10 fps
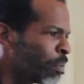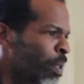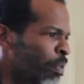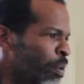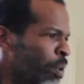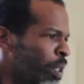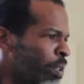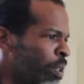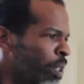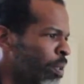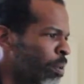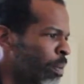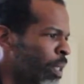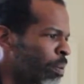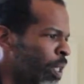it's been a few years now though,
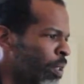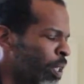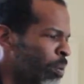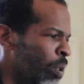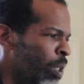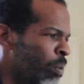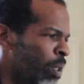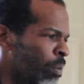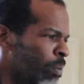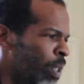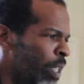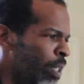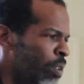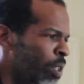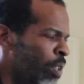man. I'm trying to think what year we got
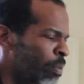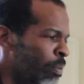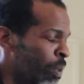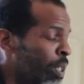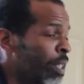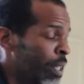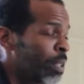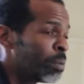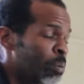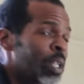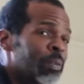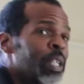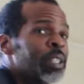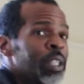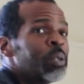that stuff from. Whenever
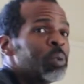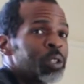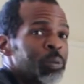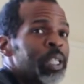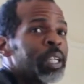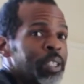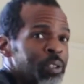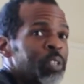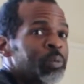that year was, we got that stuff